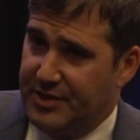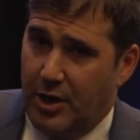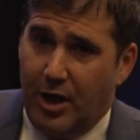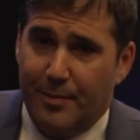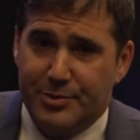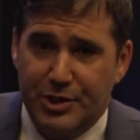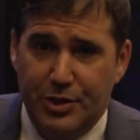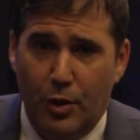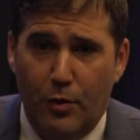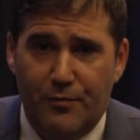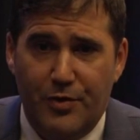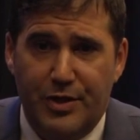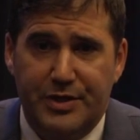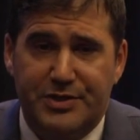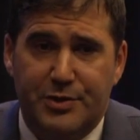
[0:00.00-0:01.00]
option
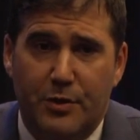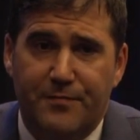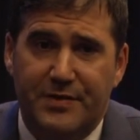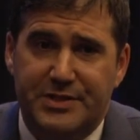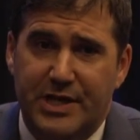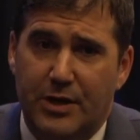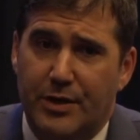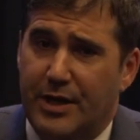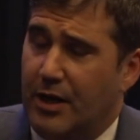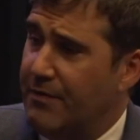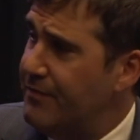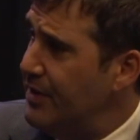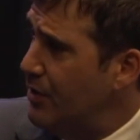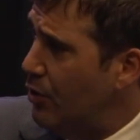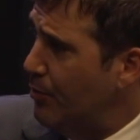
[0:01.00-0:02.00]
over the surface area of
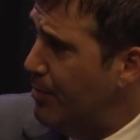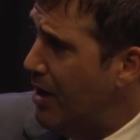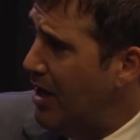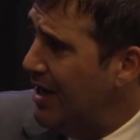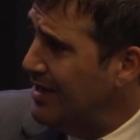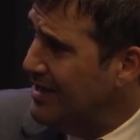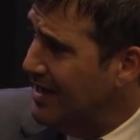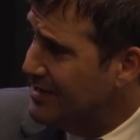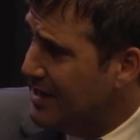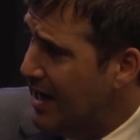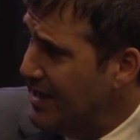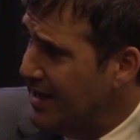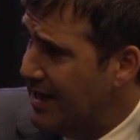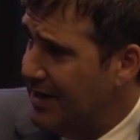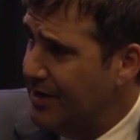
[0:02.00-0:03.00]
the old mine. That's
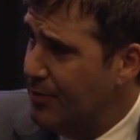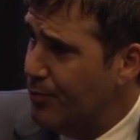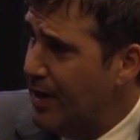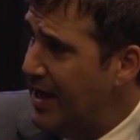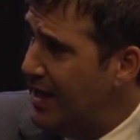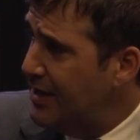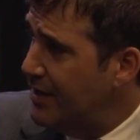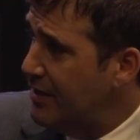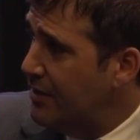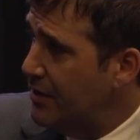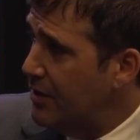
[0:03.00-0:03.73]
highlighted in red.